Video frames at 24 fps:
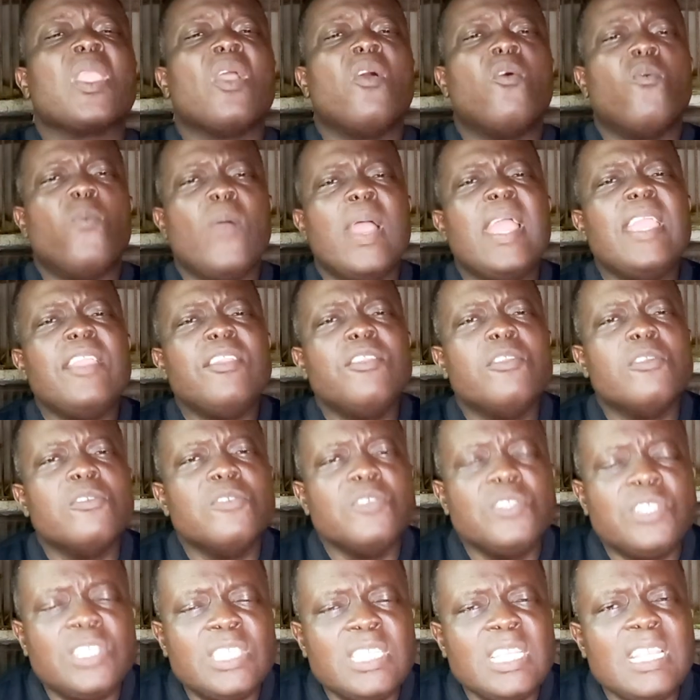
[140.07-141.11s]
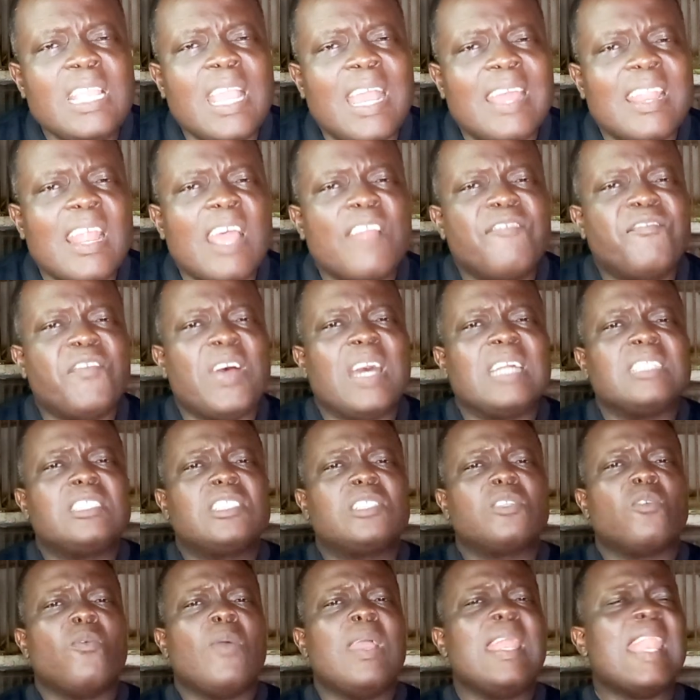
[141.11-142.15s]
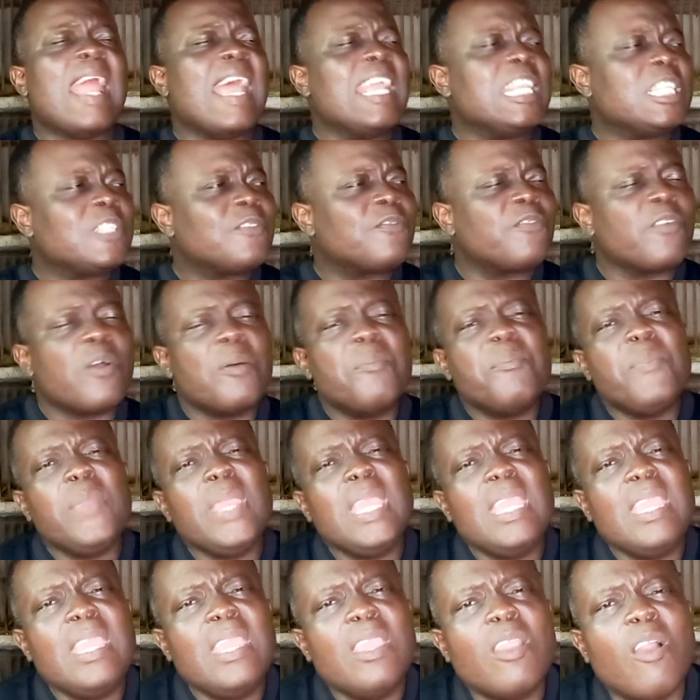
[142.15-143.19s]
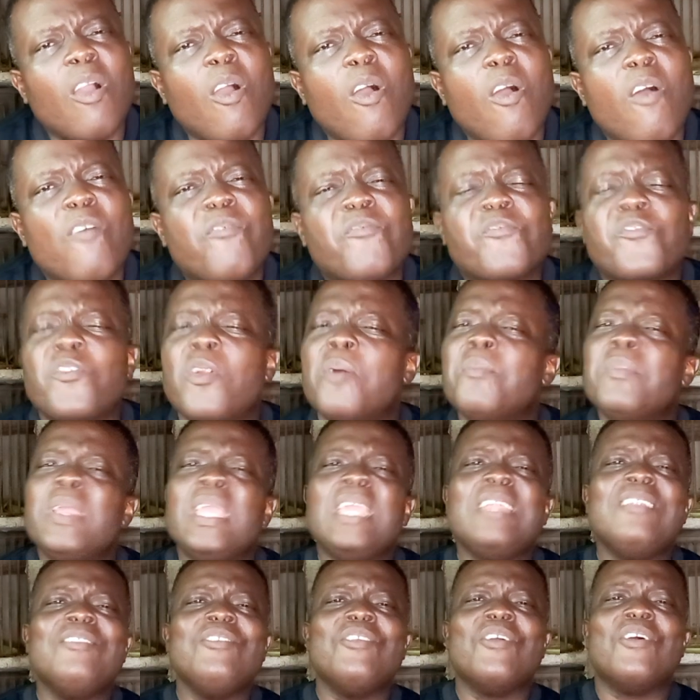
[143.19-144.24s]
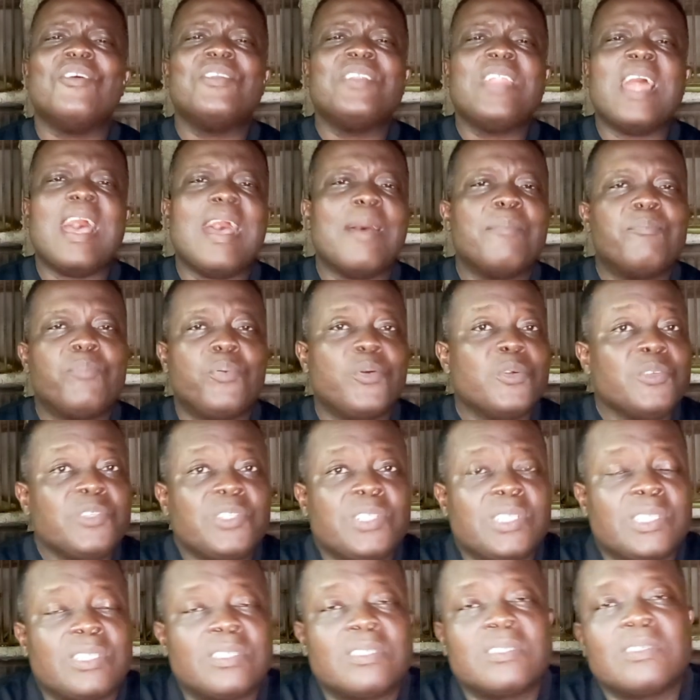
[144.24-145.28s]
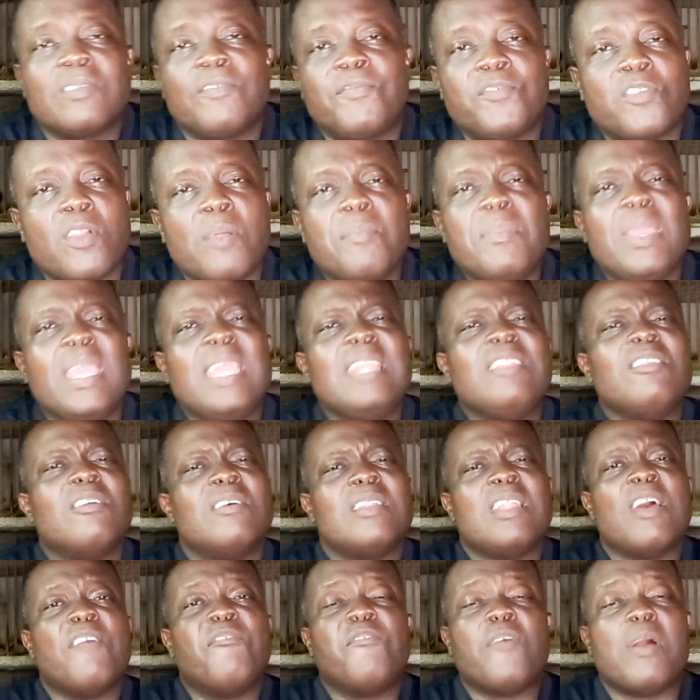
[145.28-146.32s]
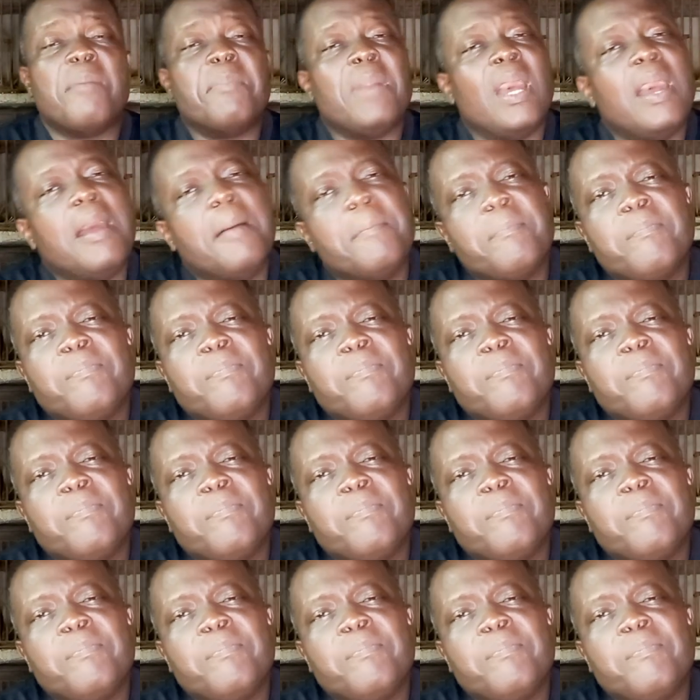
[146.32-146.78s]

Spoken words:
When you see an advert, whether it's from me or from any other post, from any other farmer,